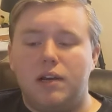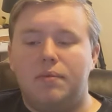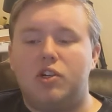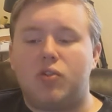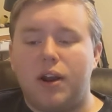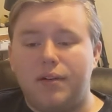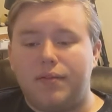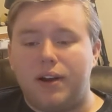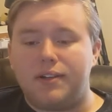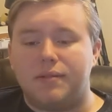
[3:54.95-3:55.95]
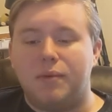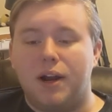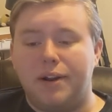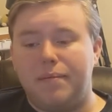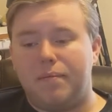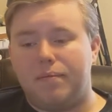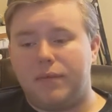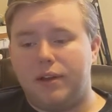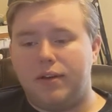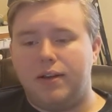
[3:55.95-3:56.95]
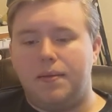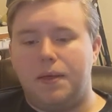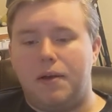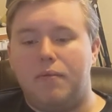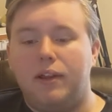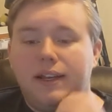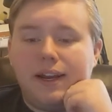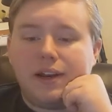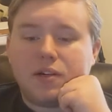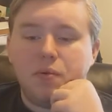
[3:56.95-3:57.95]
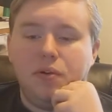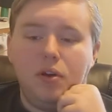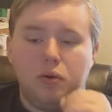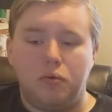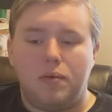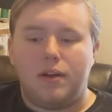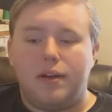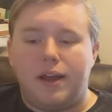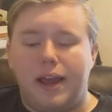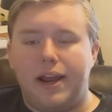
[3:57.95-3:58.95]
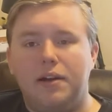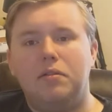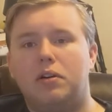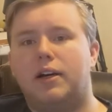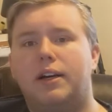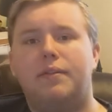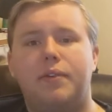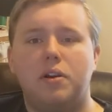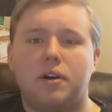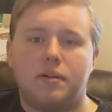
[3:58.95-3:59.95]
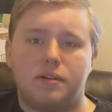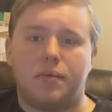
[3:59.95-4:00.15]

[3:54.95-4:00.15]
But try and find somebody that really connects with you, and figure out